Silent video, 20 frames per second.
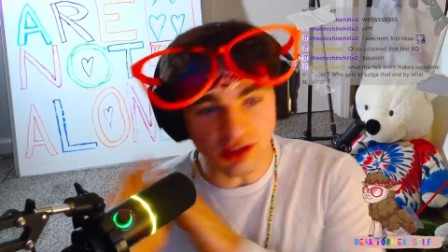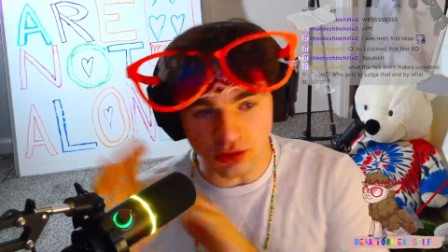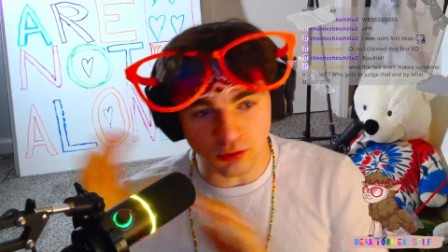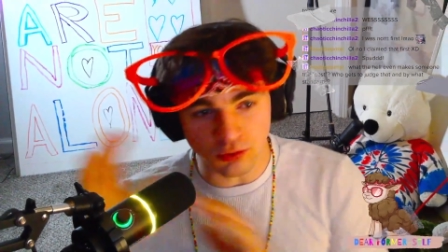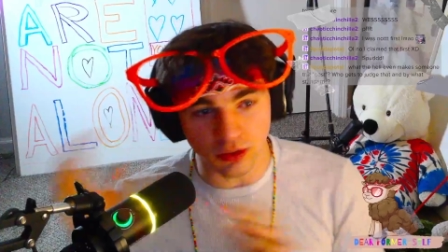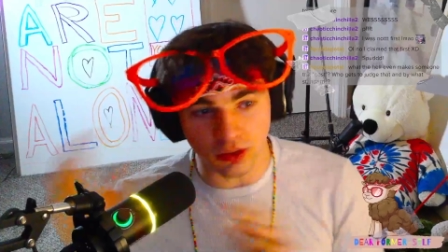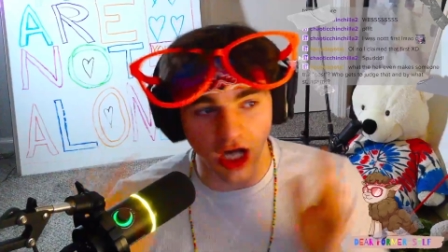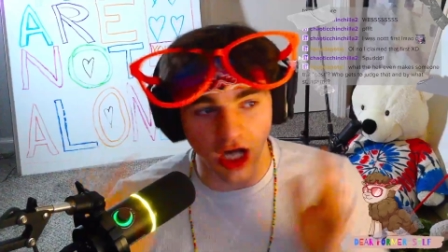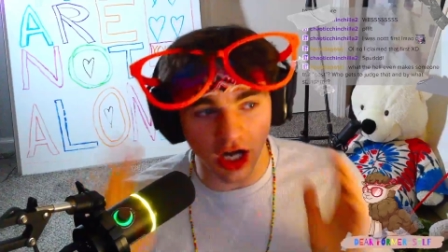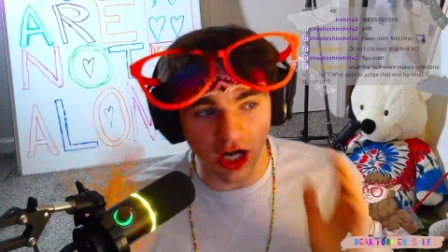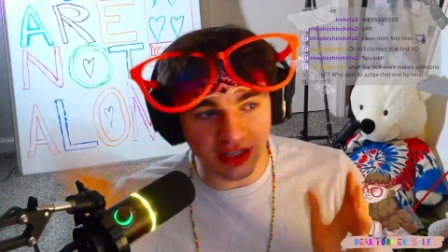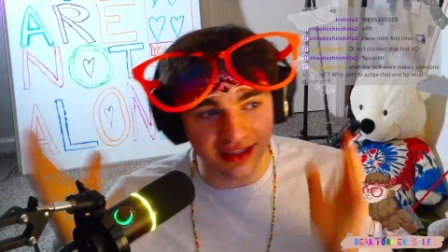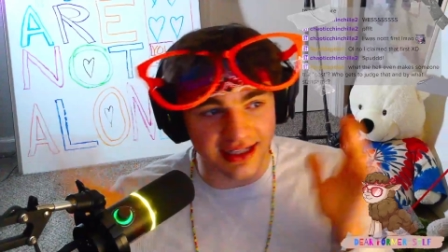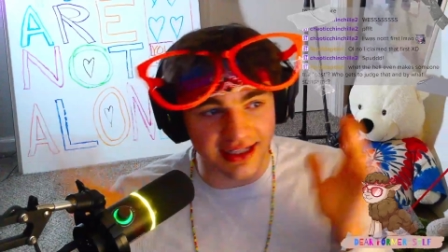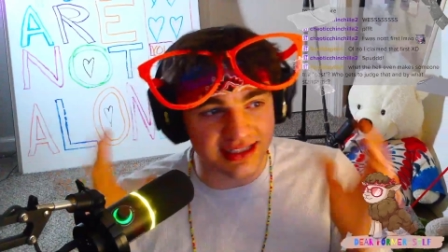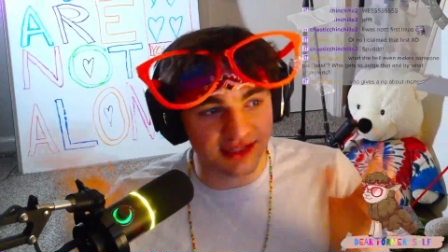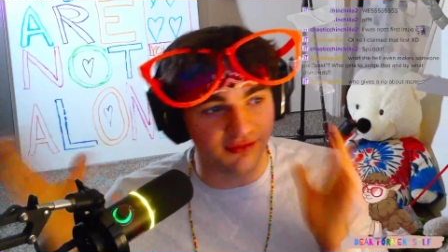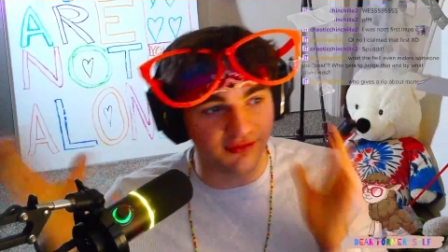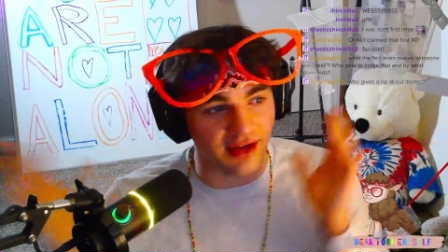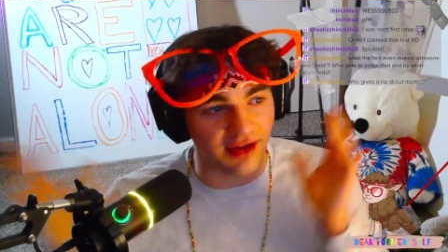
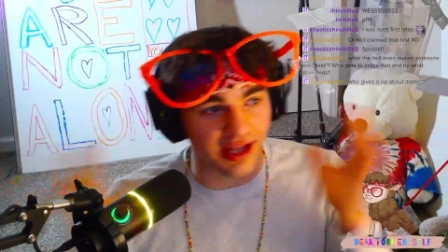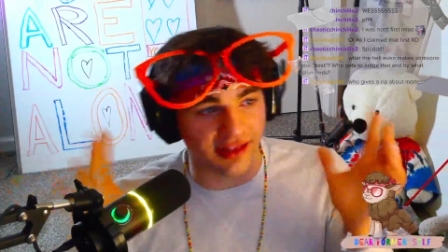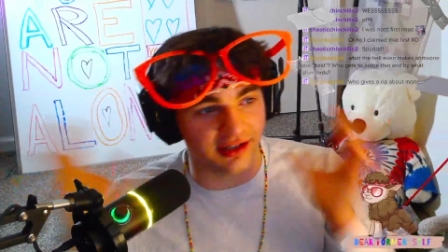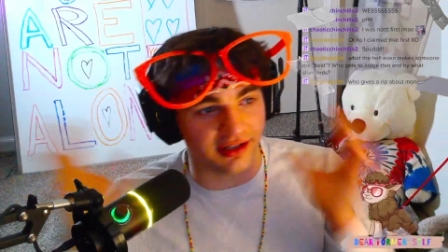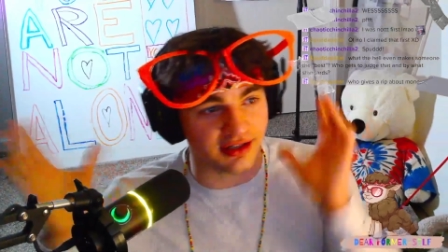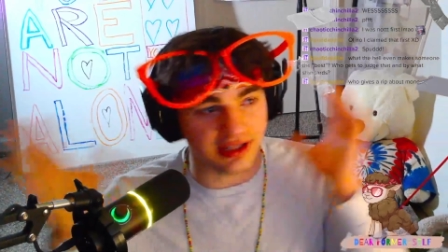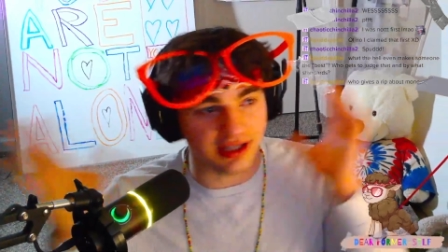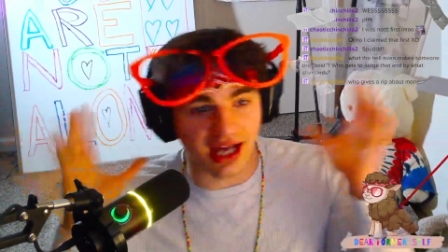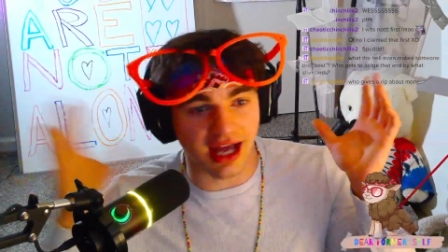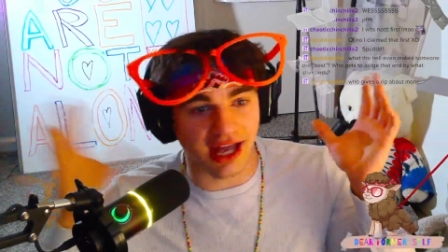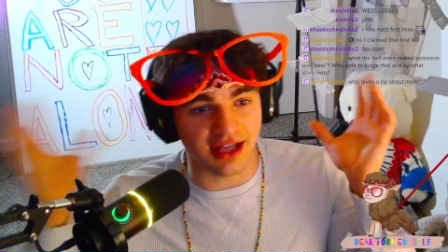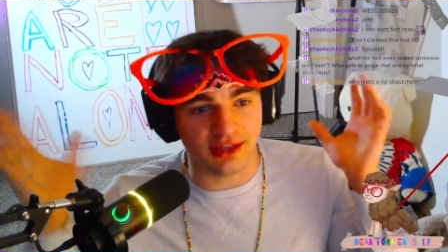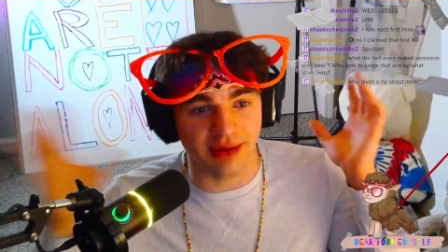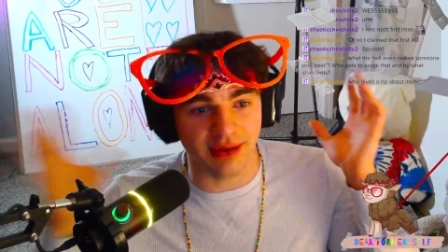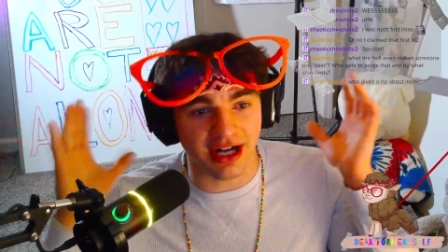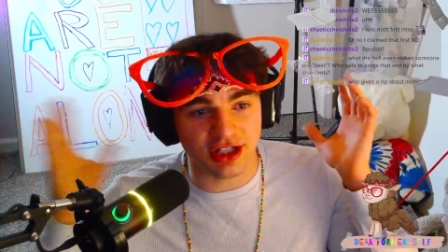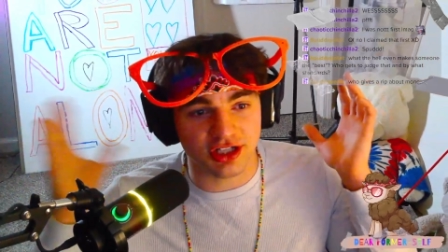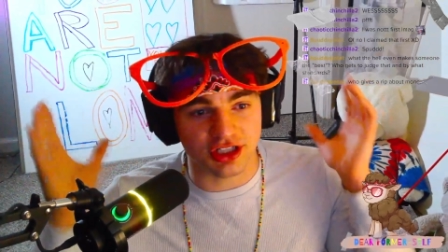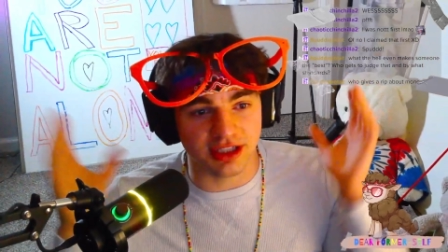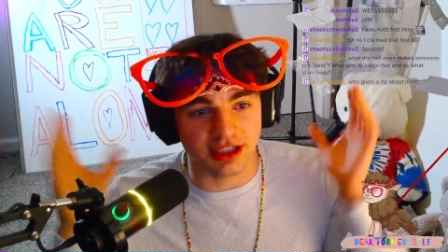Regardless of whether or not you
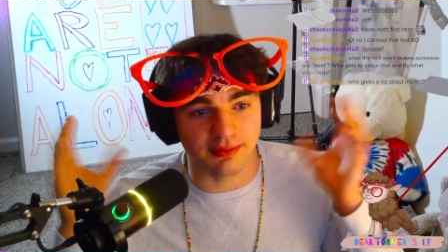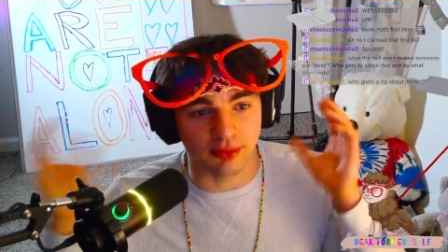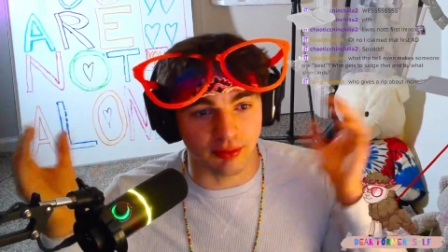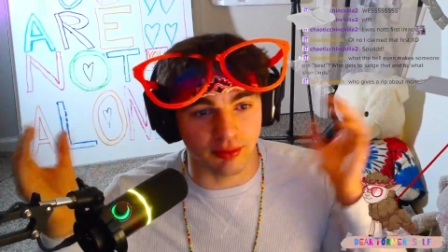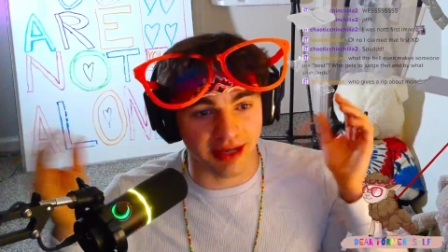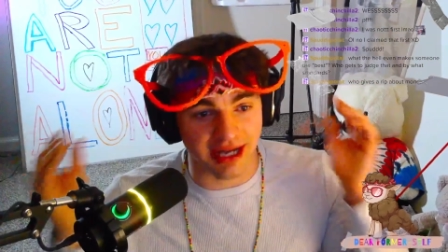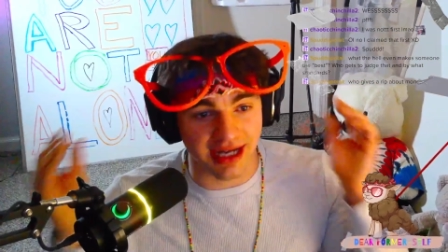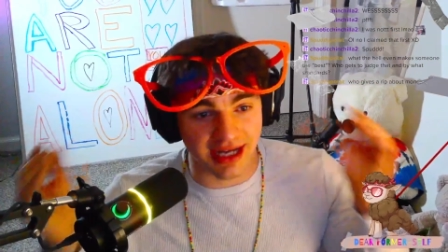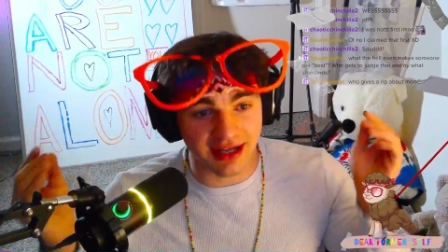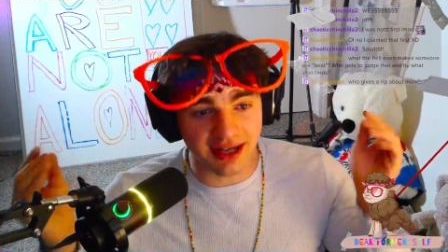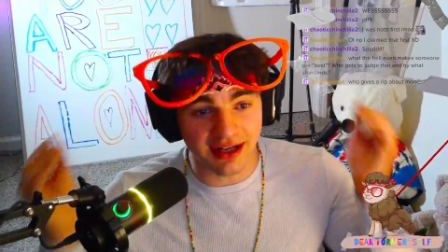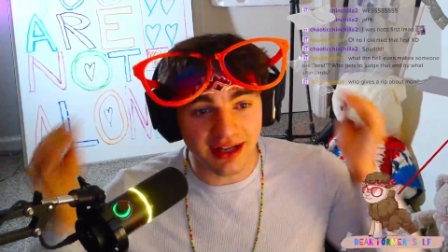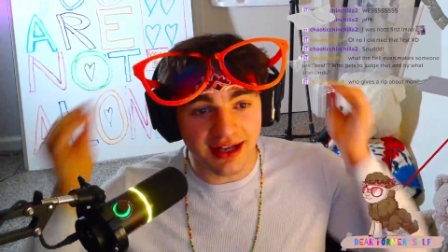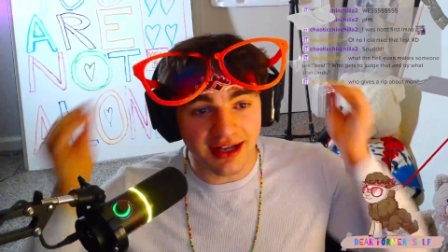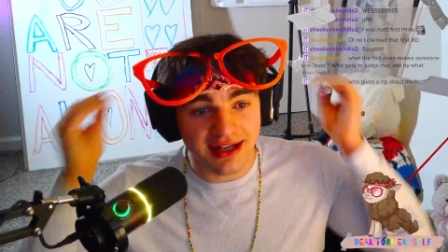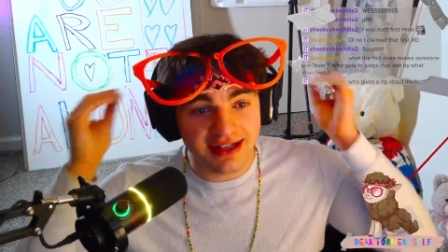actually bring